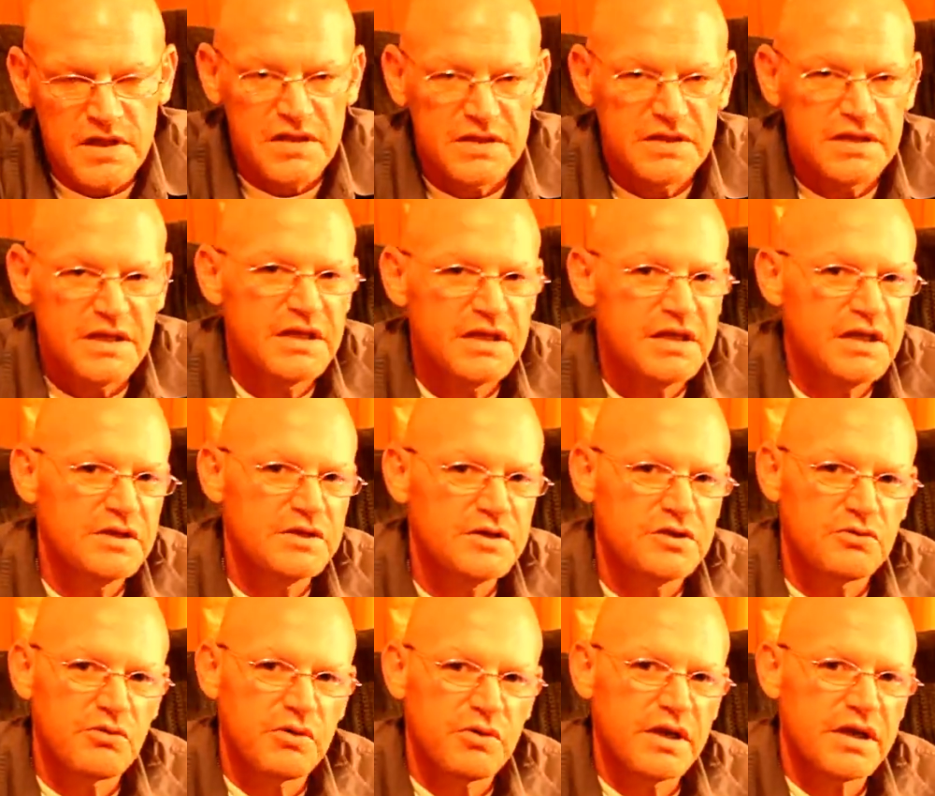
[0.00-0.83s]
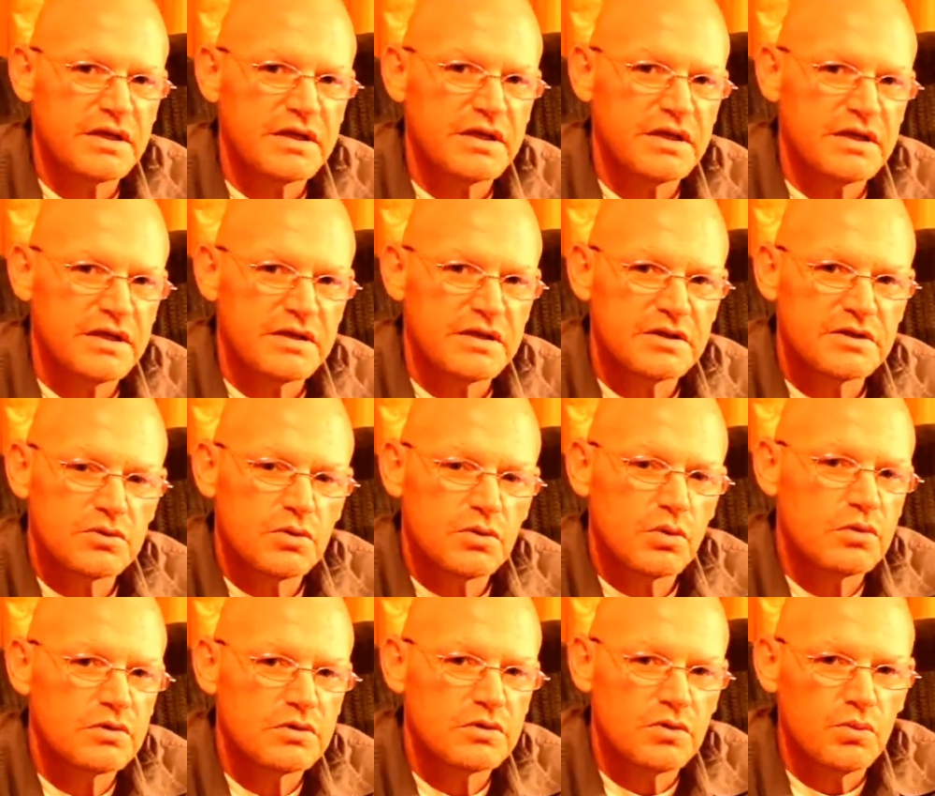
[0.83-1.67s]
And then he directed it
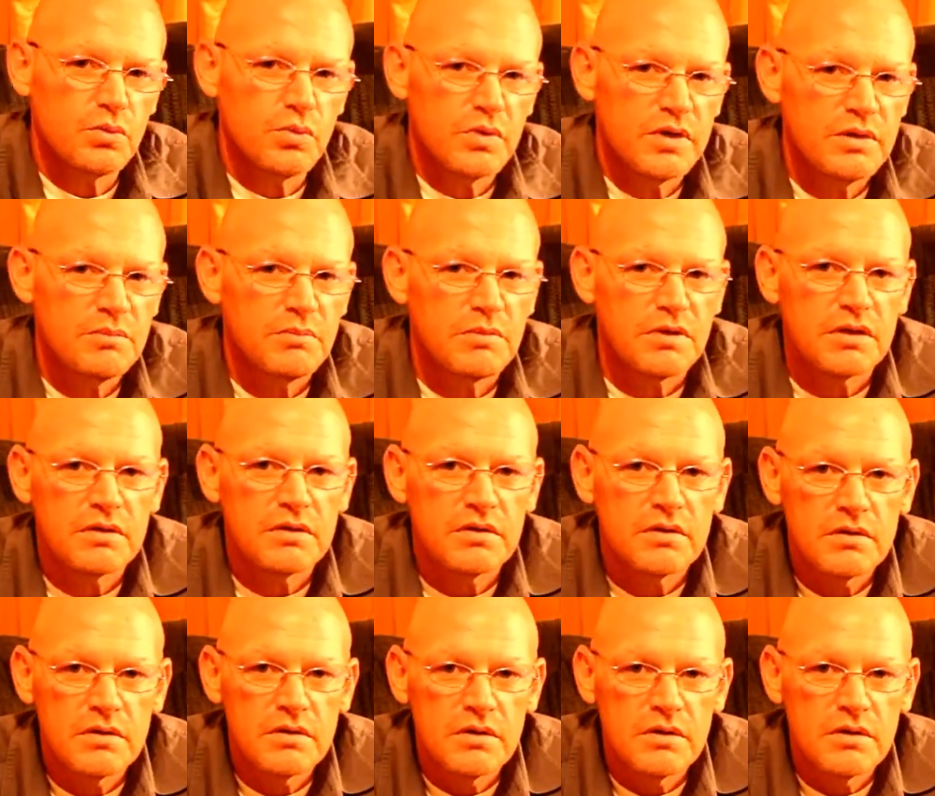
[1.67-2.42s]
toward the women.